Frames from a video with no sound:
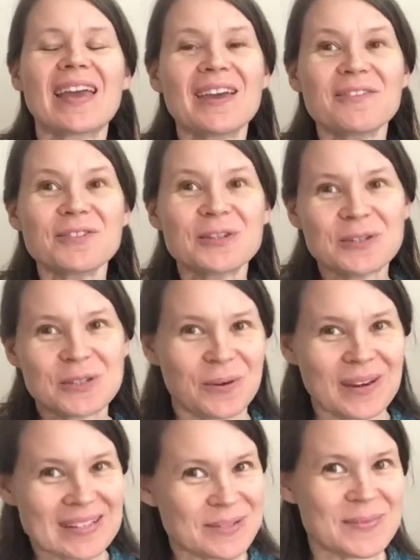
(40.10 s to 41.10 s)
If you
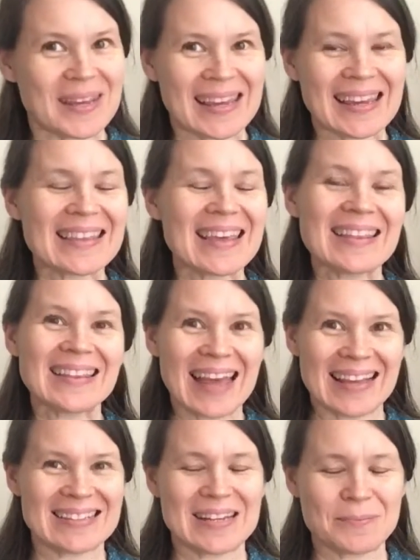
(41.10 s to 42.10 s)
joined me in the
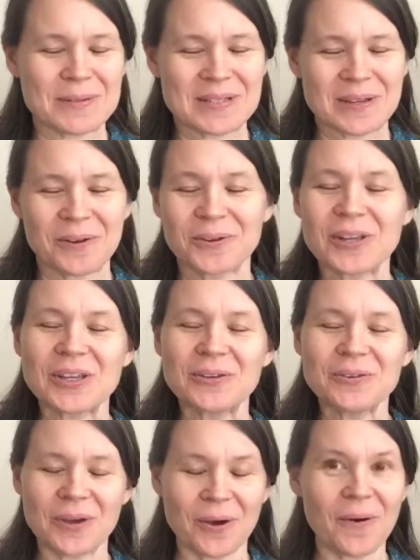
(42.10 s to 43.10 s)
last episode,
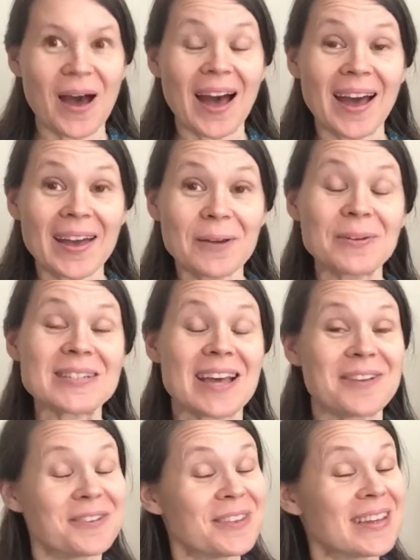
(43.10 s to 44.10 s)
you know I was
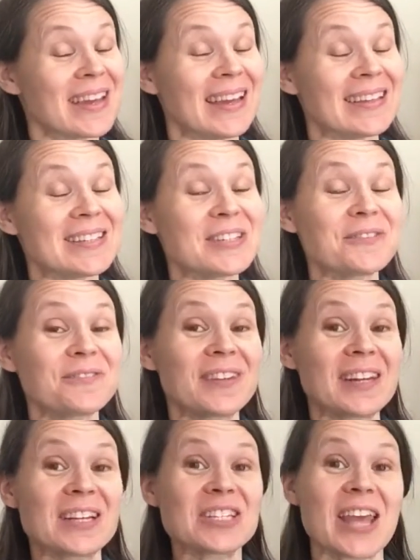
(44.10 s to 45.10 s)
under the gun to
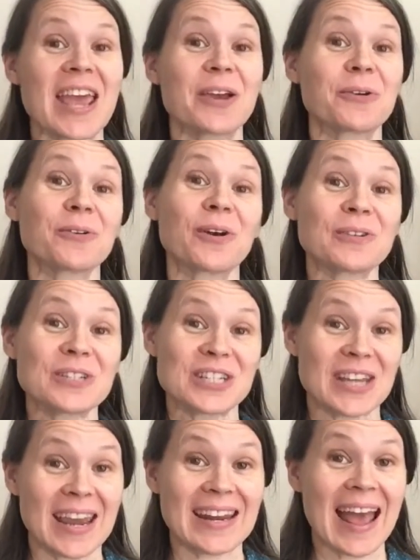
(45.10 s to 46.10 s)
finish a
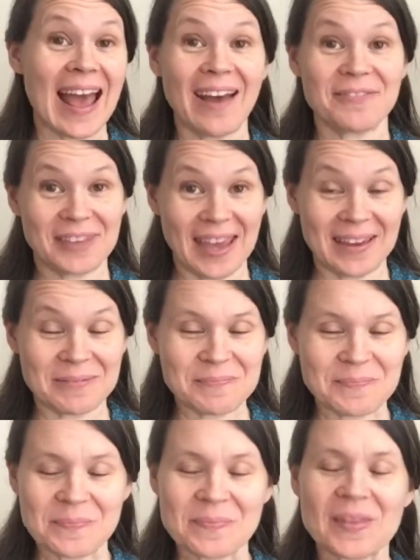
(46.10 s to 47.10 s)
crocheted
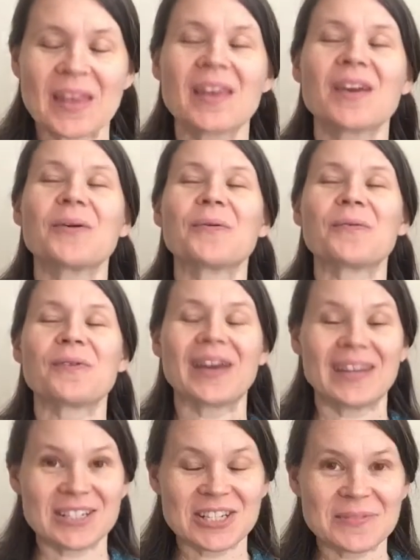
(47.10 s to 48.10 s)
Afghan,
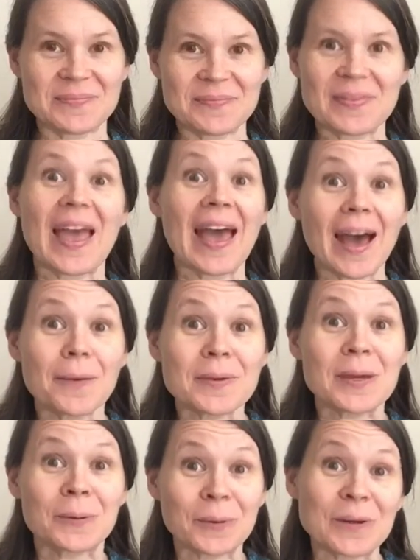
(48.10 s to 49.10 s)
which,
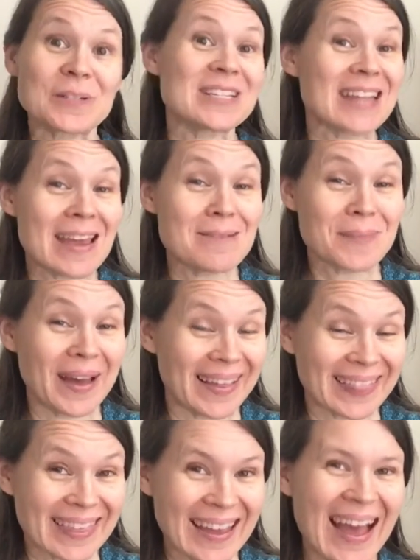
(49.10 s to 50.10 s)
happy crochet
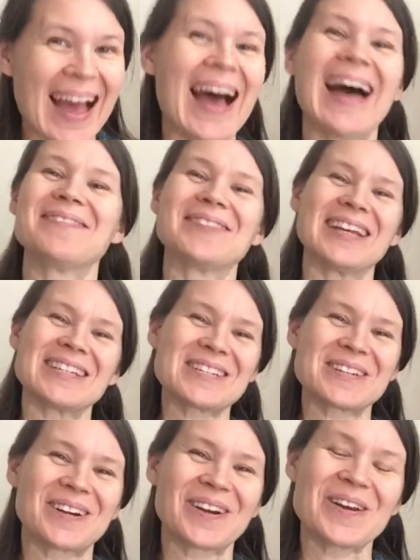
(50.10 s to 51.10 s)
month. I'm not
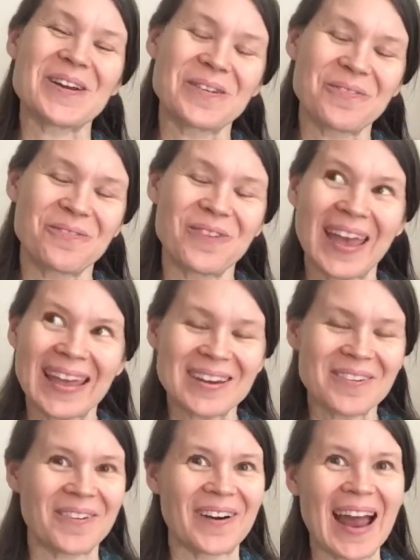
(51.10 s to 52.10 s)
sure
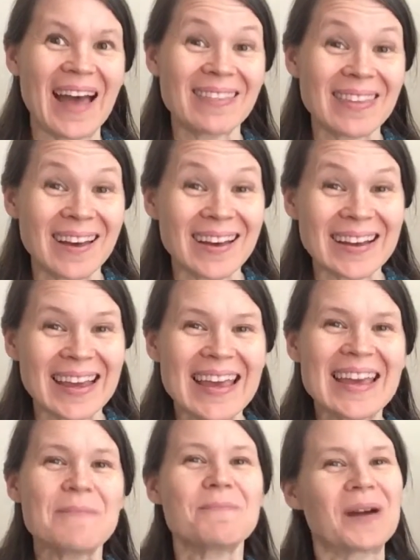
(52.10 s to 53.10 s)
when or how long.
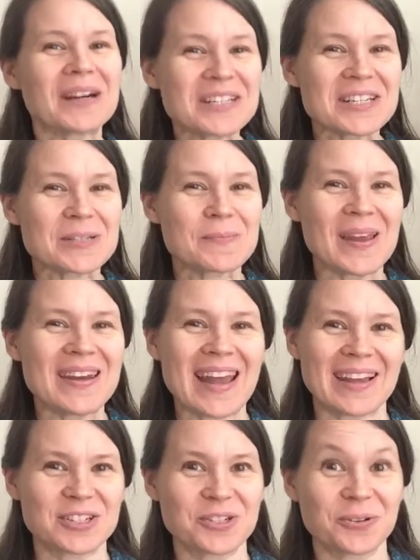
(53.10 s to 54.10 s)
March has been
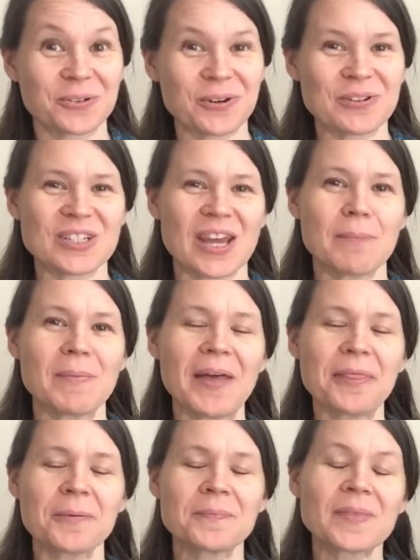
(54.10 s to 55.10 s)
National Crochet
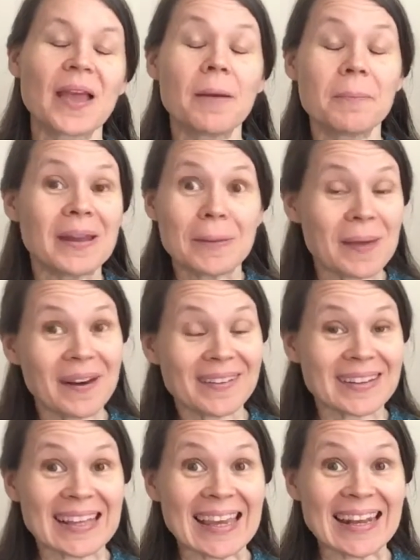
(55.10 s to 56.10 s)
Month, but
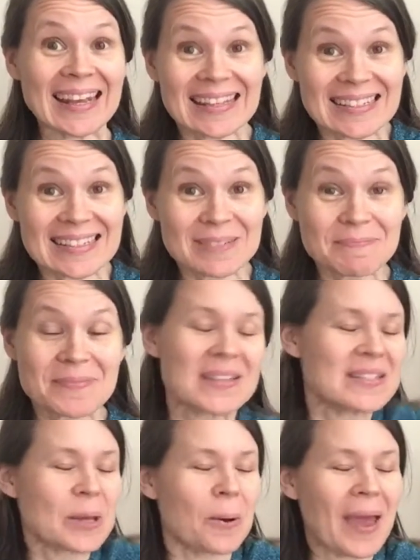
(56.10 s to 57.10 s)
apparently it is.
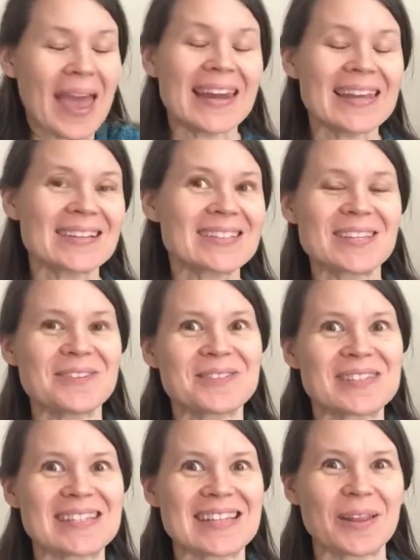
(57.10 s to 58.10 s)
So any
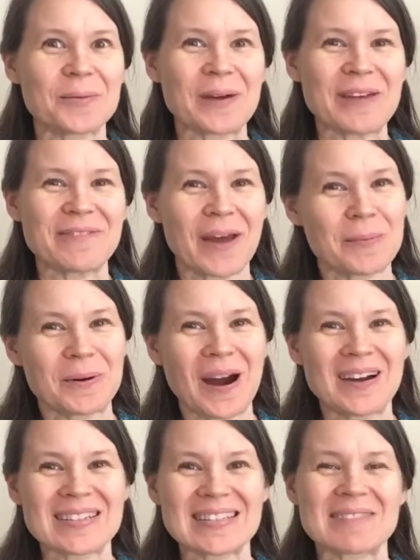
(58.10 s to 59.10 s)
excuse to celebrate fiber
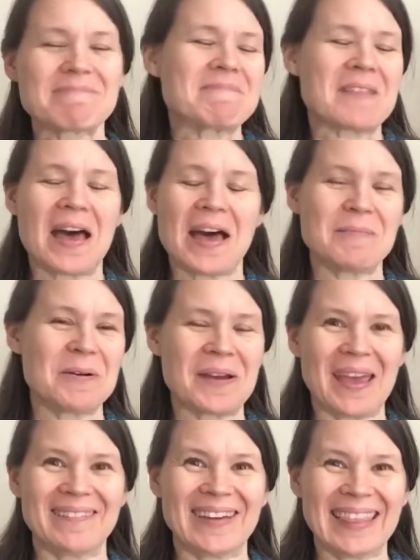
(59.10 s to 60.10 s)
arts, I'm
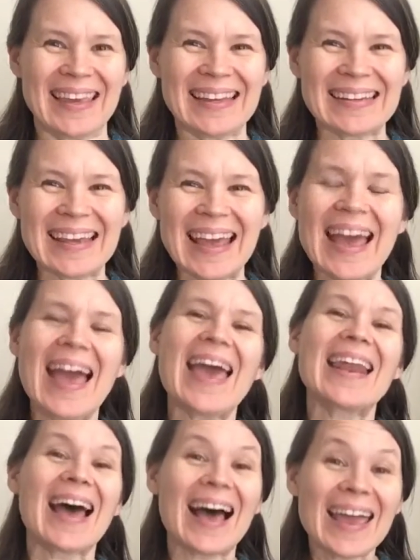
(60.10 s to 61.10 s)
okay with it.
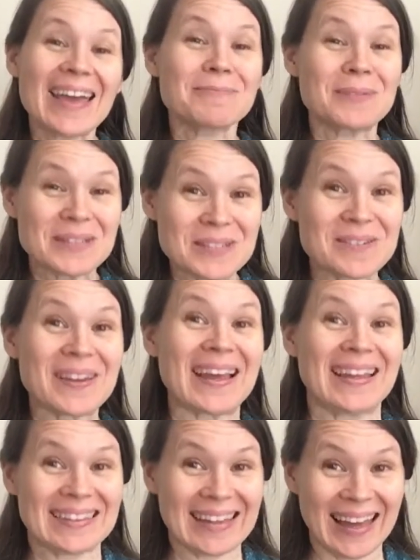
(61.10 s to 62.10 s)
And I have been doing
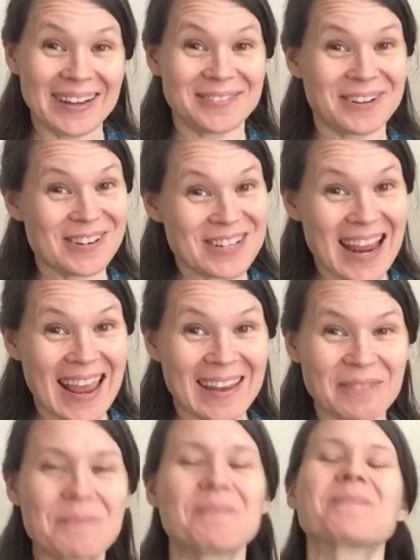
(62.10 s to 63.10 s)
a lot of
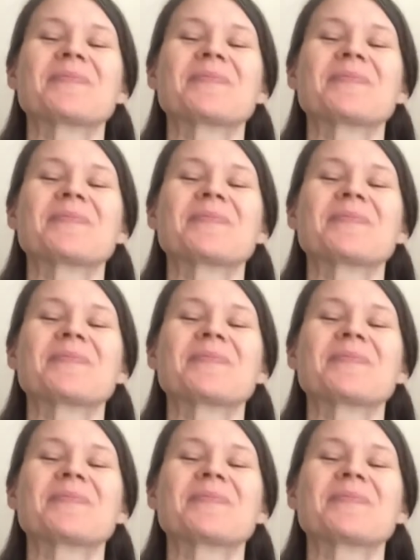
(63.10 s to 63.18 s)
crocheting.